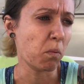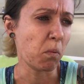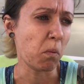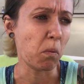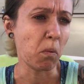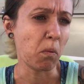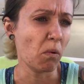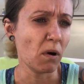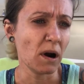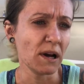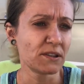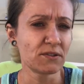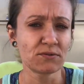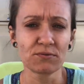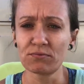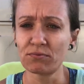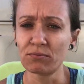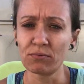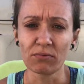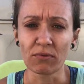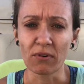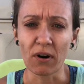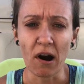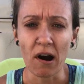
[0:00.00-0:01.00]
what's
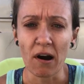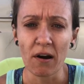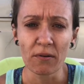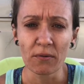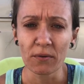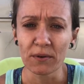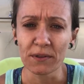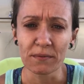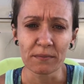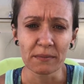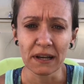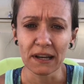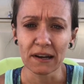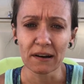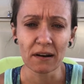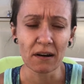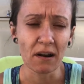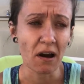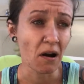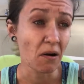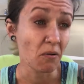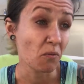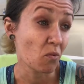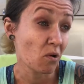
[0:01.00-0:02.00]
wrong with me to
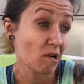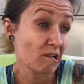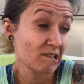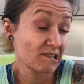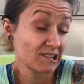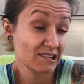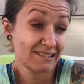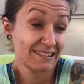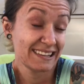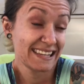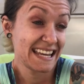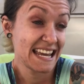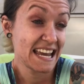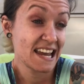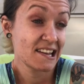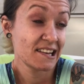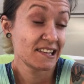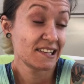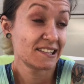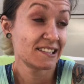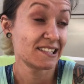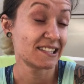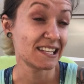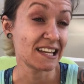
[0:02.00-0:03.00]
not want
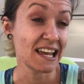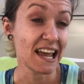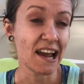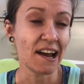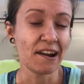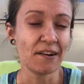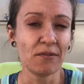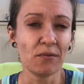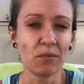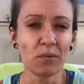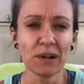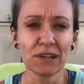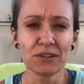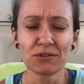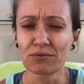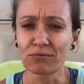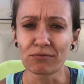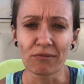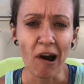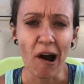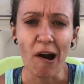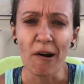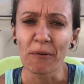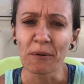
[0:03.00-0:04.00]
kids, and what's
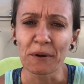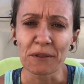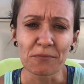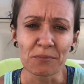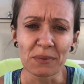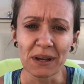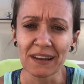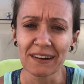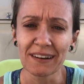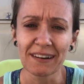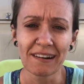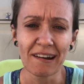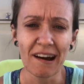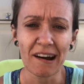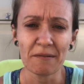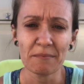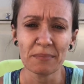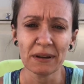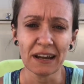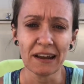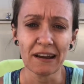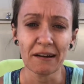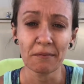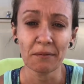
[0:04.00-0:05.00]
wrong with me to not
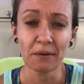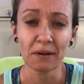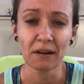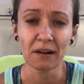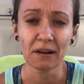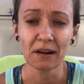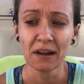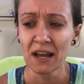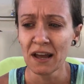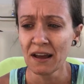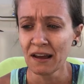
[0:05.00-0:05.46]
be able to